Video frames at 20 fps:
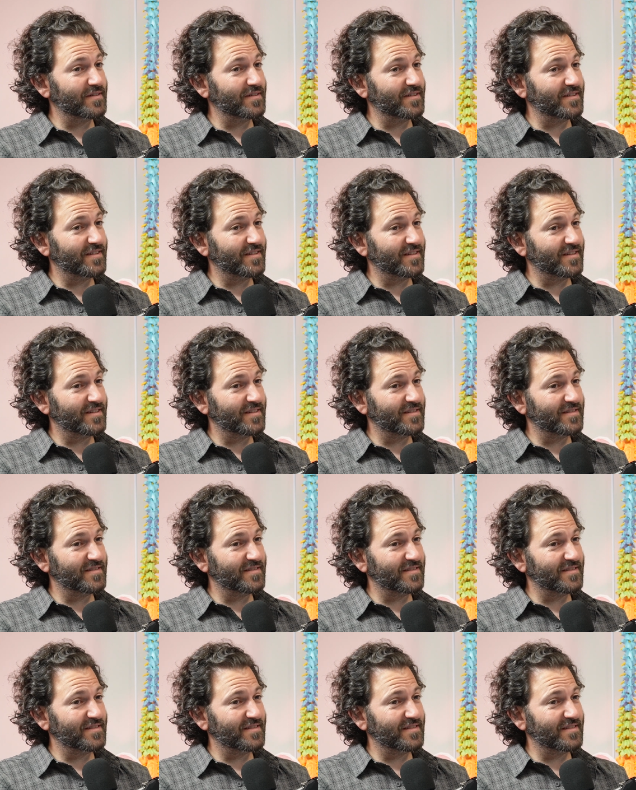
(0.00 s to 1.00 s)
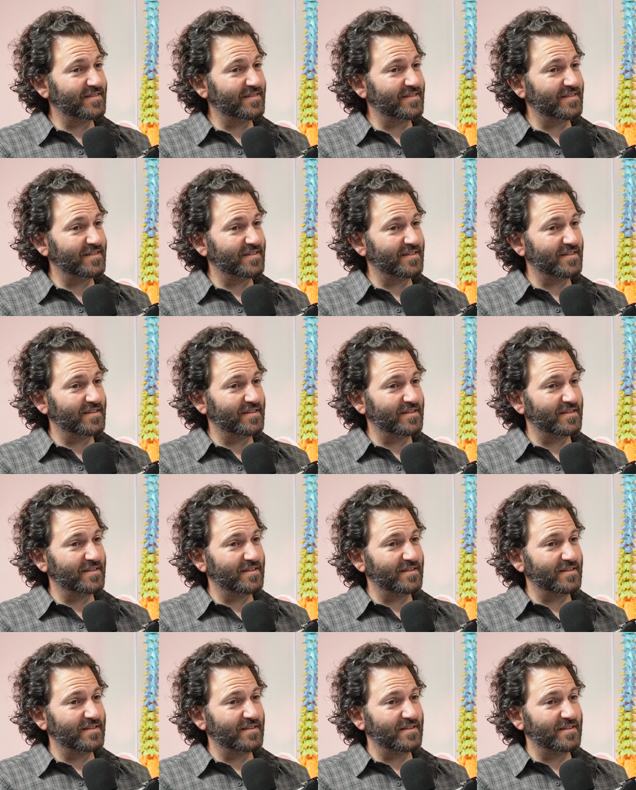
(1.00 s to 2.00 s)

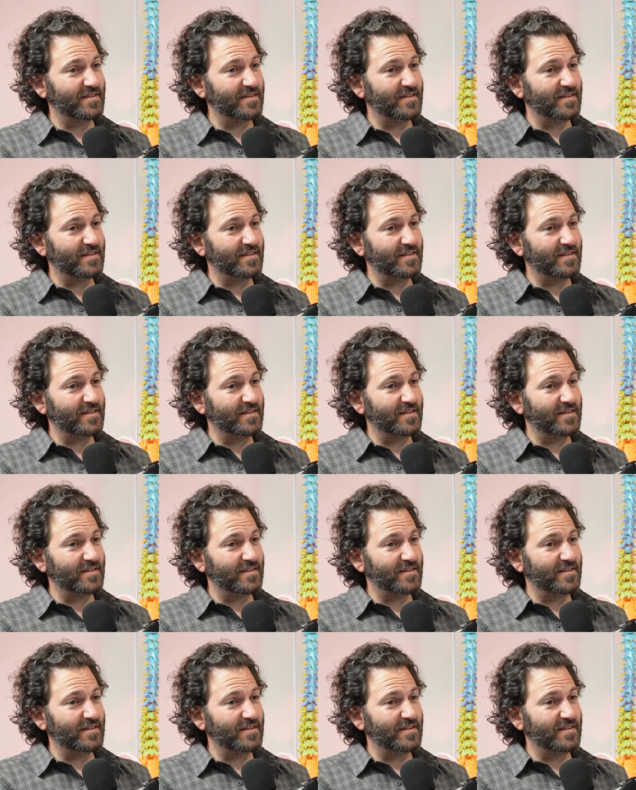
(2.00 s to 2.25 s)
Nobody speaks.